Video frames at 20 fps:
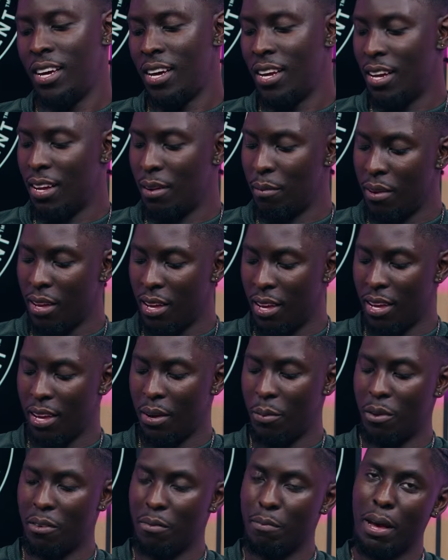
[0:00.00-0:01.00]
and I'm here
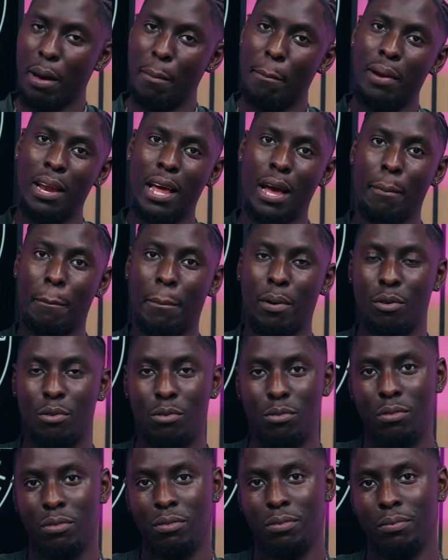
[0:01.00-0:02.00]
with my black
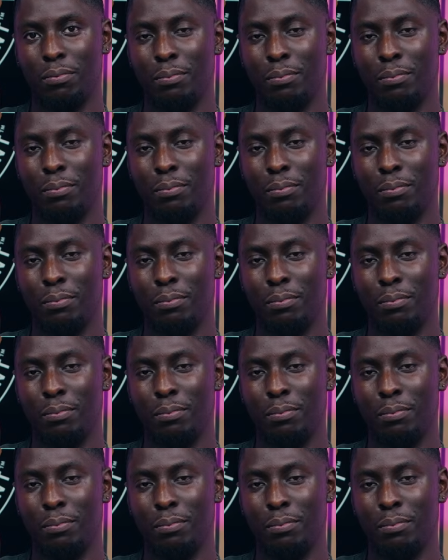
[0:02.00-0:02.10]
bottle